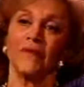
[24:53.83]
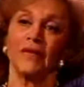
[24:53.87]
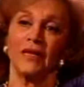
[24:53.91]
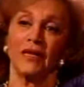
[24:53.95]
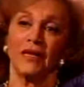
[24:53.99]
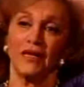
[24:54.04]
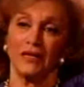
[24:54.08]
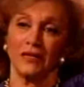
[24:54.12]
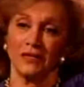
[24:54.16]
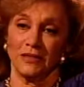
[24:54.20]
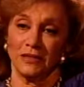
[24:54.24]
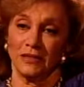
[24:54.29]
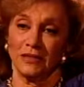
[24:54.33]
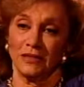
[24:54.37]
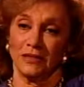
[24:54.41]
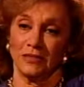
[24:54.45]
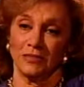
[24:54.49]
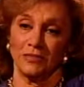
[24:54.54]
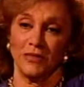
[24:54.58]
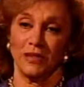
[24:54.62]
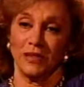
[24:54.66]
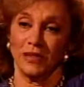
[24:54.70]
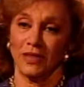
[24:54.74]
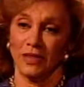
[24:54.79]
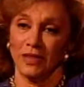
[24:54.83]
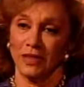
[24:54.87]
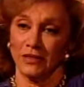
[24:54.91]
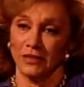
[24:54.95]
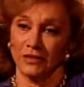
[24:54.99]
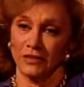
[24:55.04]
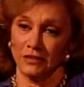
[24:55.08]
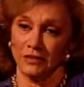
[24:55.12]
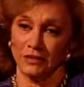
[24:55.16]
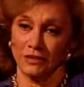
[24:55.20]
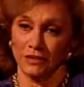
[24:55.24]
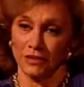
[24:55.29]
his money
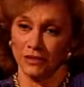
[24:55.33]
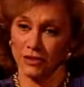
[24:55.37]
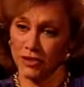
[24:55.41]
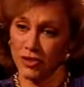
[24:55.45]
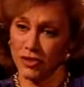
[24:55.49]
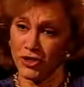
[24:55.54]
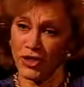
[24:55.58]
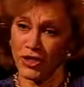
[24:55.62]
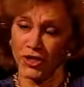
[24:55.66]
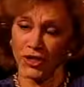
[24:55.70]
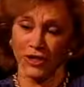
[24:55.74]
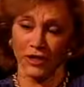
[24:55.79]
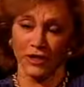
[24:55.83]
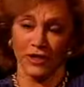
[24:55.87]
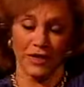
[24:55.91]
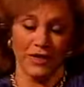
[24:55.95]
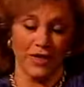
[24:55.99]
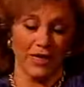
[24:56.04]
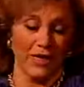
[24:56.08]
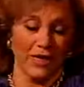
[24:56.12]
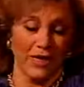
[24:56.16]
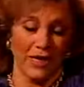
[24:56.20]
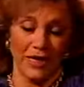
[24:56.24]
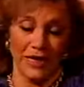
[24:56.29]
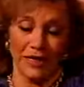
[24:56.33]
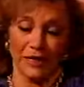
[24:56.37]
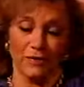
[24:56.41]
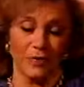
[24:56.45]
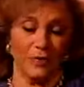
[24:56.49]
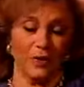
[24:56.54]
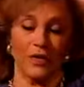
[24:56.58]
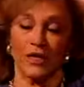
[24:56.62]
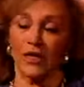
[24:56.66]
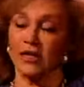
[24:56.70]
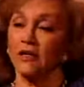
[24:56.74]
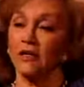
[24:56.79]
in sterling. So
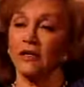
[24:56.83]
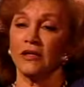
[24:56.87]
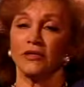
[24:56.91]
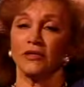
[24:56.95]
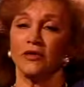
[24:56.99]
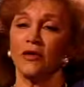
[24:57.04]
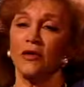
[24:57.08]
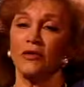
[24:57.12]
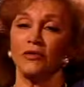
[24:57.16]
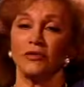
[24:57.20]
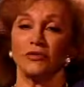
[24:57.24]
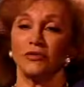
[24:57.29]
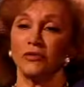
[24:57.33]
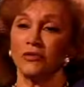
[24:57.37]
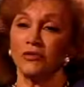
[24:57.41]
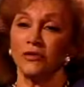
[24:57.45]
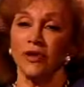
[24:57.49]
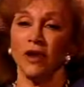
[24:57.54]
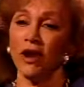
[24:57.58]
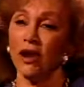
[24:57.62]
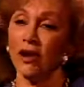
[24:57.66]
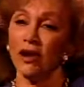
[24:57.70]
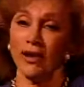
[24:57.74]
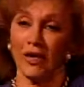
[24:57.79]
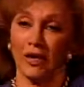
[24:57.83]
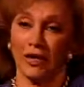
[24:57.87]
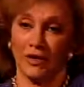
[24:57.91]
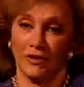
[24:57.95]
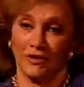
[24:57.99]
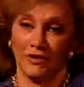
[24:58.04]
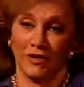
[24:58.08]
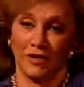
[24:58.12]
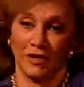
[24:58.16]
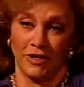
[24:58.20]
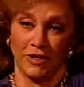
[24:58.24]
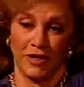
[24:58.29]
we cannot go to the dollar
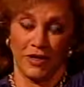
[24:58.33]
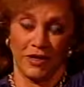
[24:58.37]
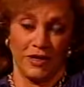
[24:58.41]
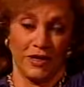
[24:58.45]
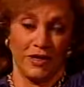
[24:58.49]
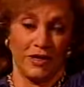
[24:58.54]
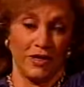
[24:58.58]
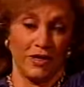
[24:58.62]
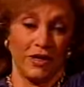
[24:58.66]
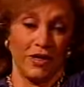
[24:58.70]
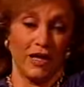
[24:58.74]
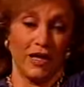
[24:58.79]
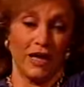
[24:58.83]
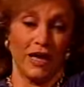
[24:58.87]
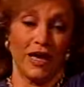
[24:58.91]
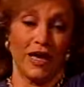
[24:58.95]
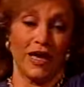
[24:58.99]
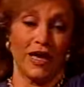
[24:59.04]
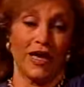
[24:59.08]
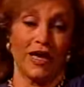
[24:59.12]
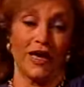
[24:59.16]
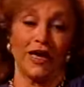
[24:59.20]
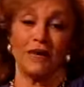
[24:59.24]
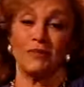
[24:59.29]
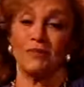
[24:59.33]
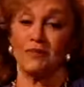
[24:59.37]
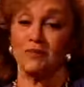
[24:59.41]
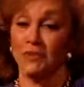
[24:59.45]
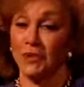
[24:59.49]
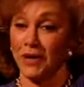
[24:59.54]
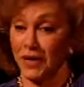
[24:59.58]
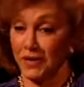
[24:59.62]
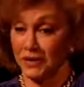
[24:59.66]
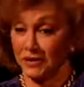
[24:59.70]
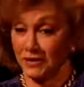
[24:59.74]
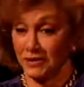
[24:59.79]
area. But